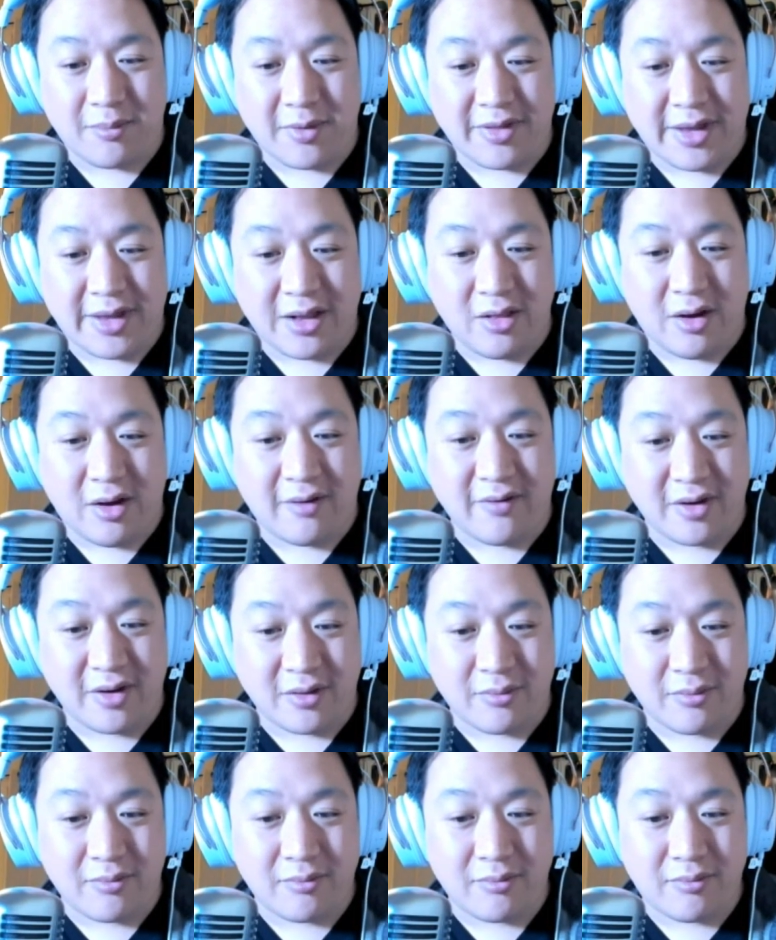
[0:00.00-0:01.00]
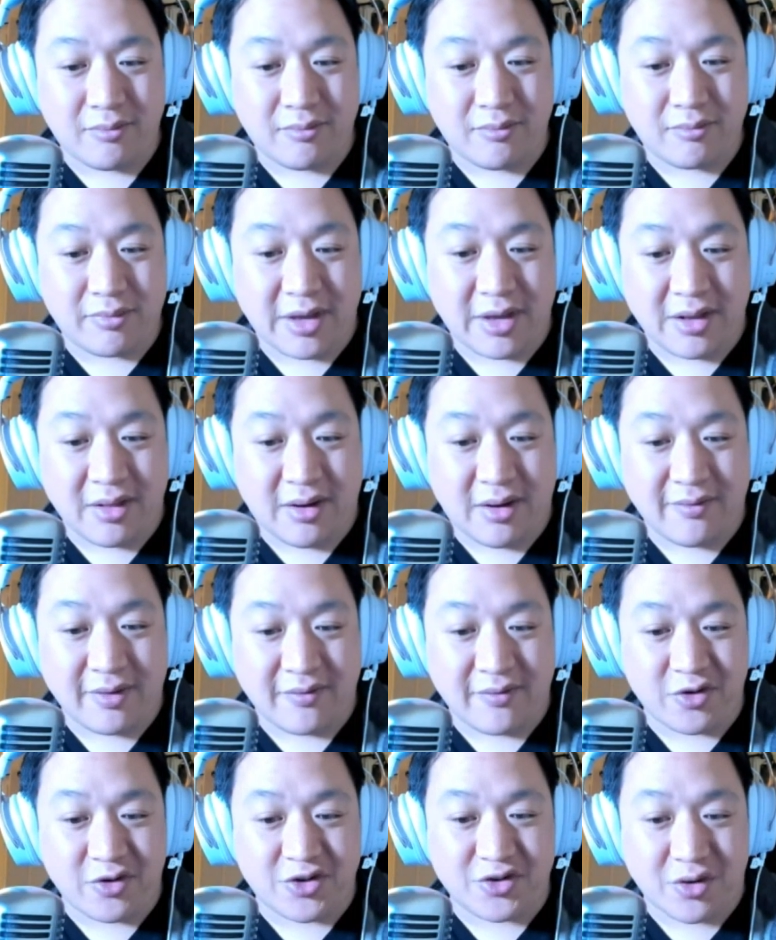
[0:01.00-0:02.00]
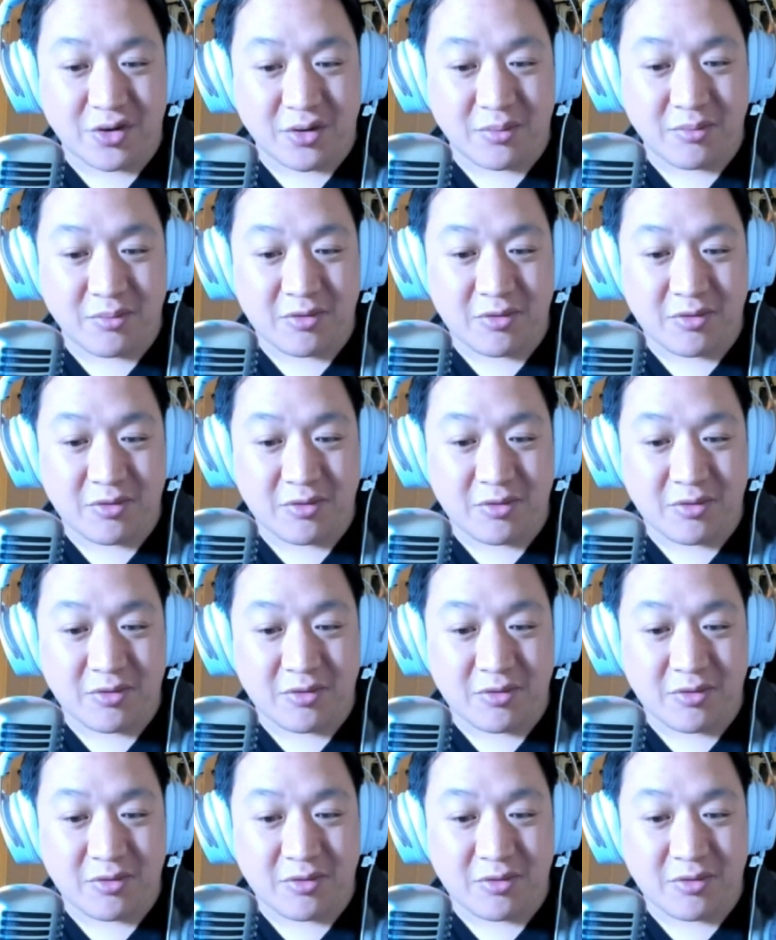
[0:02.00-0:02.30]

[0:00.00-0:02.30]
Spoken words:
and they love it. They love it for sure.